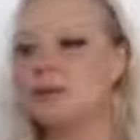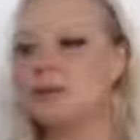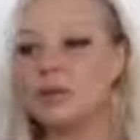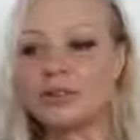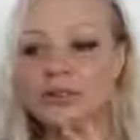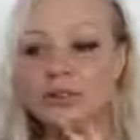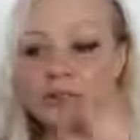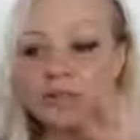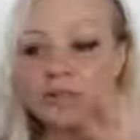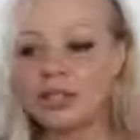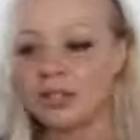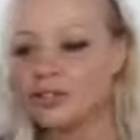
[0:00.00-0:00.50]
all
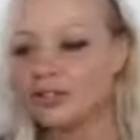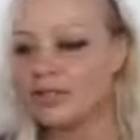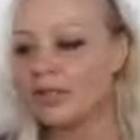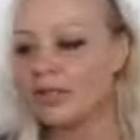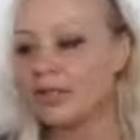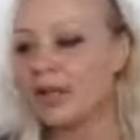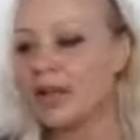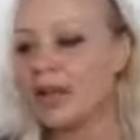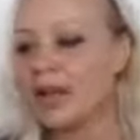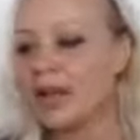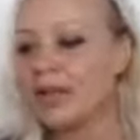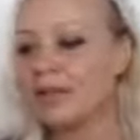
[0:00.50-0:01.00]
sorts of
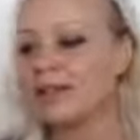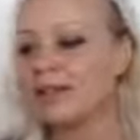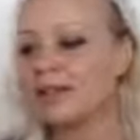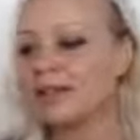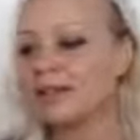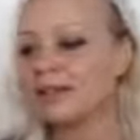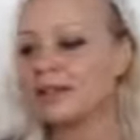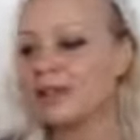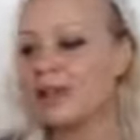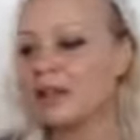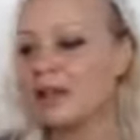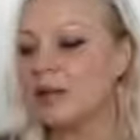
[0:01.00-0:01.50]
different
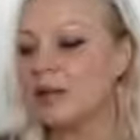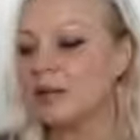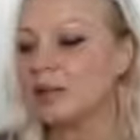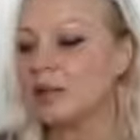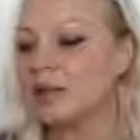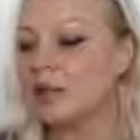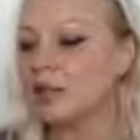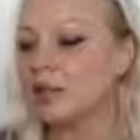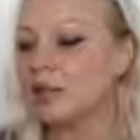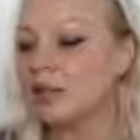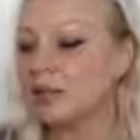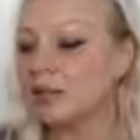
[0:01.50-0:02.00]
ways, but
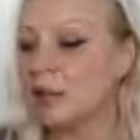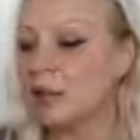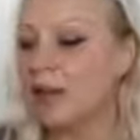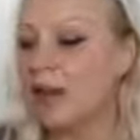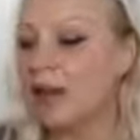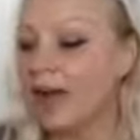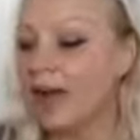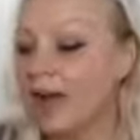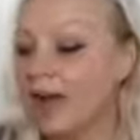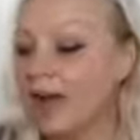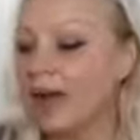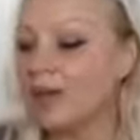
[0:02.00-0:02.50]
you
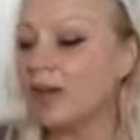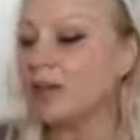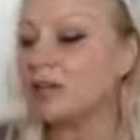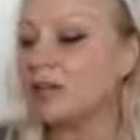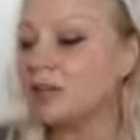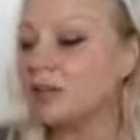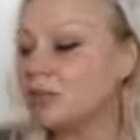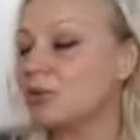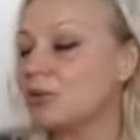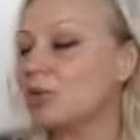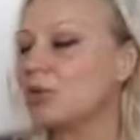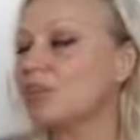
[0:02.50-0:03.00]

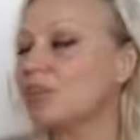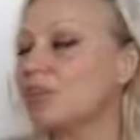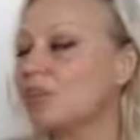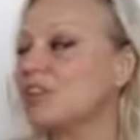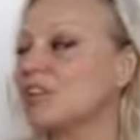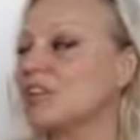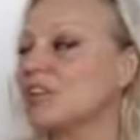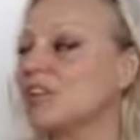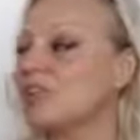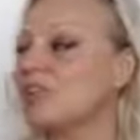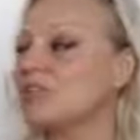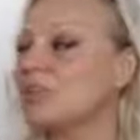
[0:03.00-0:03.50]
can use it to
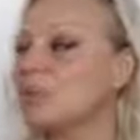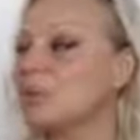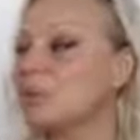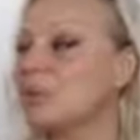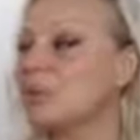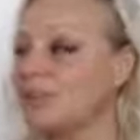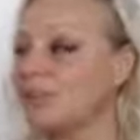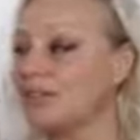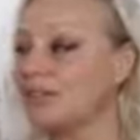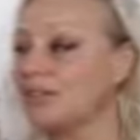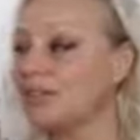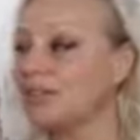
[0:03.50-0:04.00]
test your
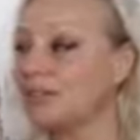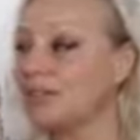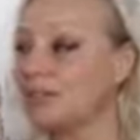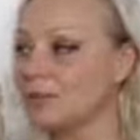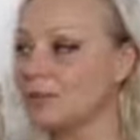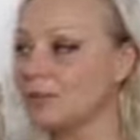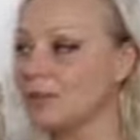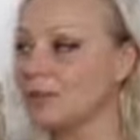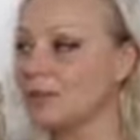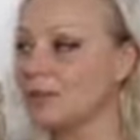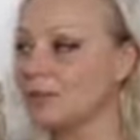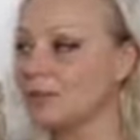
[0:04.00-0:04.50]
belief
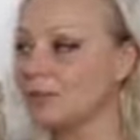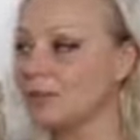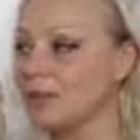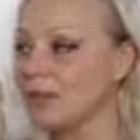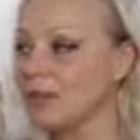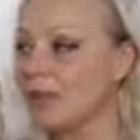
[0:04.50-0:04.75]
systems.